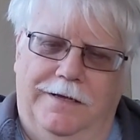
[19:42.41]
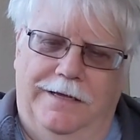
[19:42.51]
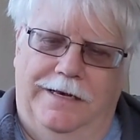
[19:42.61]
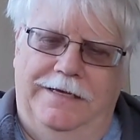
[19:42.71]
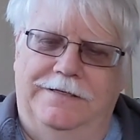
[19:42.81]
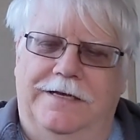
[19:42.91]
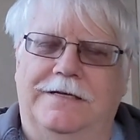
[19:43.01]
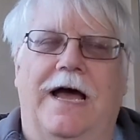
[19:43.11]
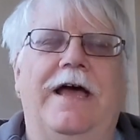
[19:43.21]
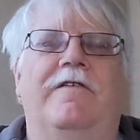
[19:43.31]
And he says,
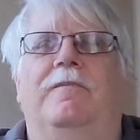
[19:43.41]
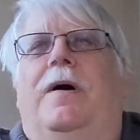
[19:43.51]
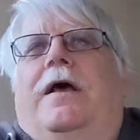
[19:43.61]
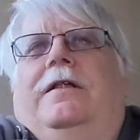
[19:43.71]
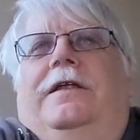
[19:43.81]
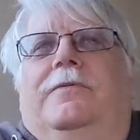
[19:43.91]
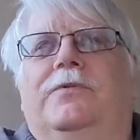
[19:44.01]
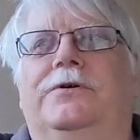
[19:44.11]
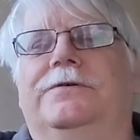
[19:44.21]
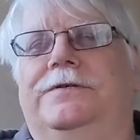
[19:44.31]
I have bottle
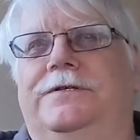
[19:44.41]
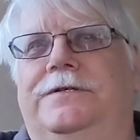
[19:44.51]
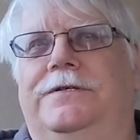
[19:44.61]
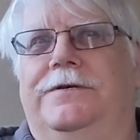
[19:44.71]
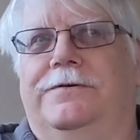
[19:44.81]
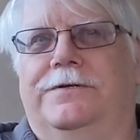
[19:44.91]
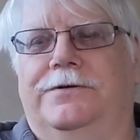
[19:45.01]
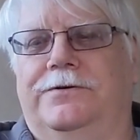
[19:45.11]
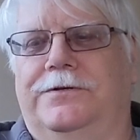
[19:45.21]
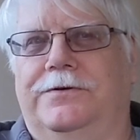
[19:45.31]
number
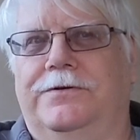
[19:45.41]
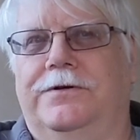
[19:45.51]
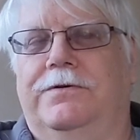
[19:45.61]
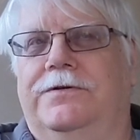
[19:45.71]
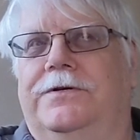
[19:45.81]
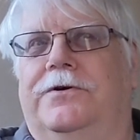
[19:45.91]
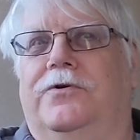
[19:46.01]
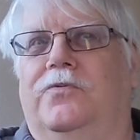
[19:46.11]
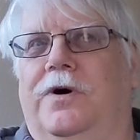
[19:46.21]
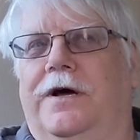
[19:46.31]

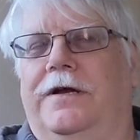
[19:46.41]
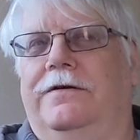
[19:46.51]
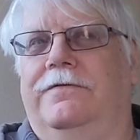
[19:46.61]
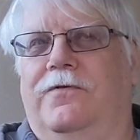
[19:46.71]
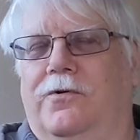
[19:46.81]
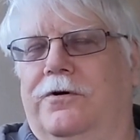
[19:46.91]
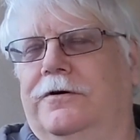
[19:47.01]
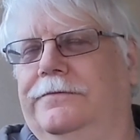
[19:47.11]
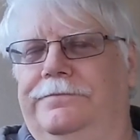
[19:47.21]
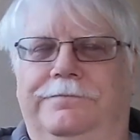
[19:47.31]
000001
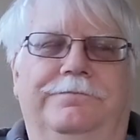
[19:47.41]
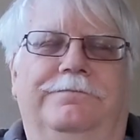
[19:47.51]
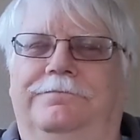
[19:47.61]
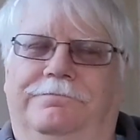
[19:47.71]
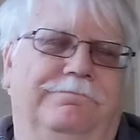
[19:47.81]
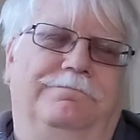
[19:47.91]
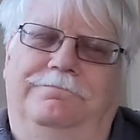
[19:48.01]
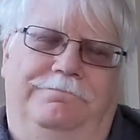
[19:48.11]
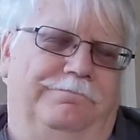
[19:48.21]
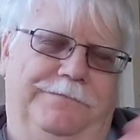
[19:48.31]
for,
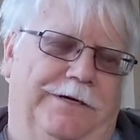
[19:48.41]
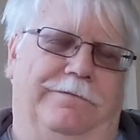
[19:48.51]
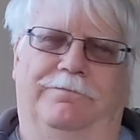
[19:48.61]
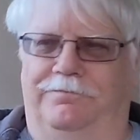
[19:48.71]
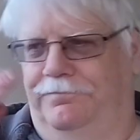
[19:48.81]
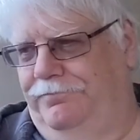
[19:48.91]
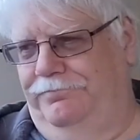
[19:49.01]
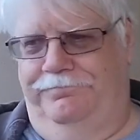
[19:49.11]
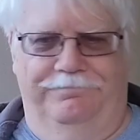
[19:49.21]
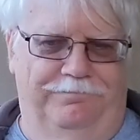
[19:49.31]
you know,
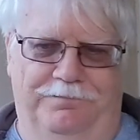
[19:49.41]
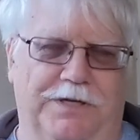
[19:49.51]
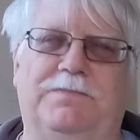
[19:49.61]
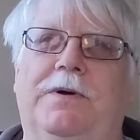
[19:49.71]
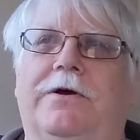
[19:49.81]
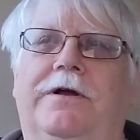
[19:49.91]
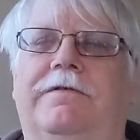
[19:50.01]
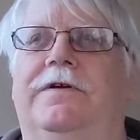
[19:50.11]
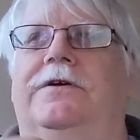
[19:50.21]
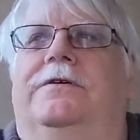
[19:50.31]
this period
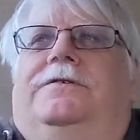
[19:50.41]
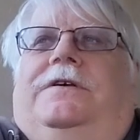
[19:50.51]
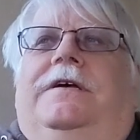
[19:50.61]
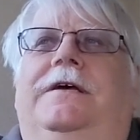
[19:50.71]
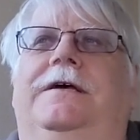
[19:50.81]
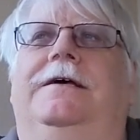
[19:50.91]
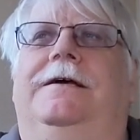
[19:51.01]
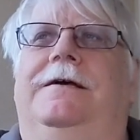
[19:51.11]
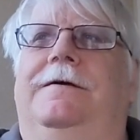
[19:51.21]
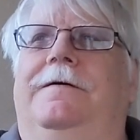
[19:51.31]
of years.
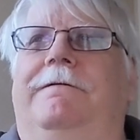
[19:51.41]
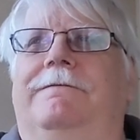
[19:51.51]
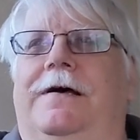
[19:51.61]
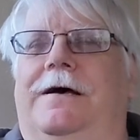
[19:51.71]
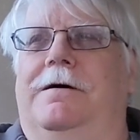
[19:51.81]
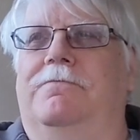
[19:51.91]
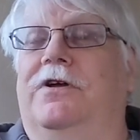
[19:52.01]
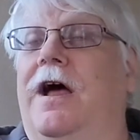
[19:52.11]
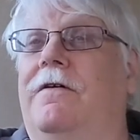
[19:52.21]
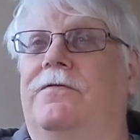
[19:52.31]

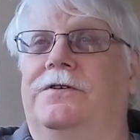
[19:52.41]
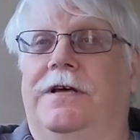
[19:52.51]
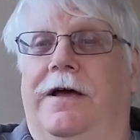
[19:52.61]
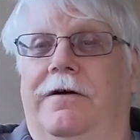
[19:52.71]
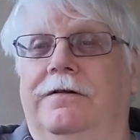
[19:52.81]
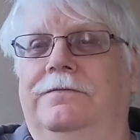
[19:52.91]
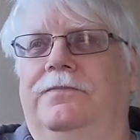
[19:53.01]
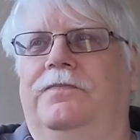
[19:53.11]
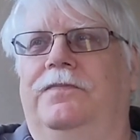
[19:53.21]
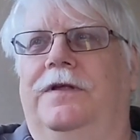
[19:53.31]
They're not for sale,
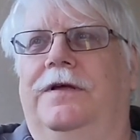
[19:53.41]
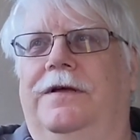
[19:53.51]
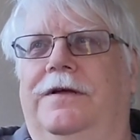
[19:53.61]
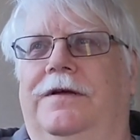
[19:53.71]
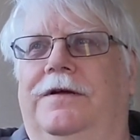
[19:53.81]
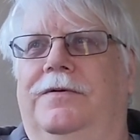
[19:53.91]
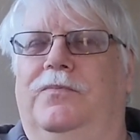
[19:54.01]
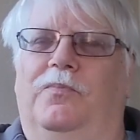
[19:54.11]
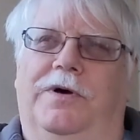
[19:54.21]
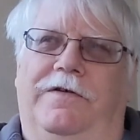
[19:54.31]

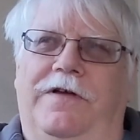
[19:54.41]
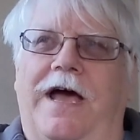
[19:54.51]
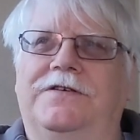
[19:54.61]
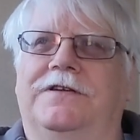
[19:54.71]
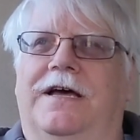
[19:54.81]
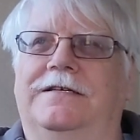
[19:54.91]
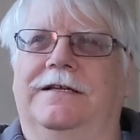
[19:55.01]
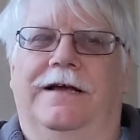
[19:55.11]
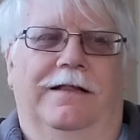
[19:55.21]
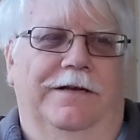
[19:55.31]
but if you ask
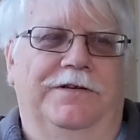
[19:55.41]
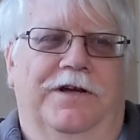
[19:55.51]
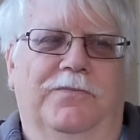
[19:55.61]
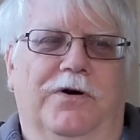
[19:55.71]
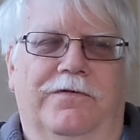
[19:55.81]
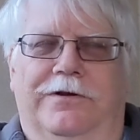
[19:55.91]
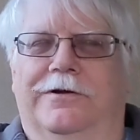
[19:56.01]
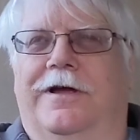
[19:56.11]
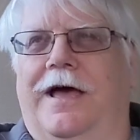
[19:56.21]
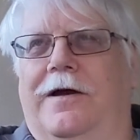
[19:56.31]
nicely, I'll let you come over and
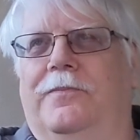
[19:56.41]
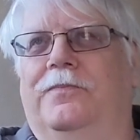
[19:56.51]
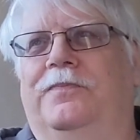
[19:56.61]
look at them.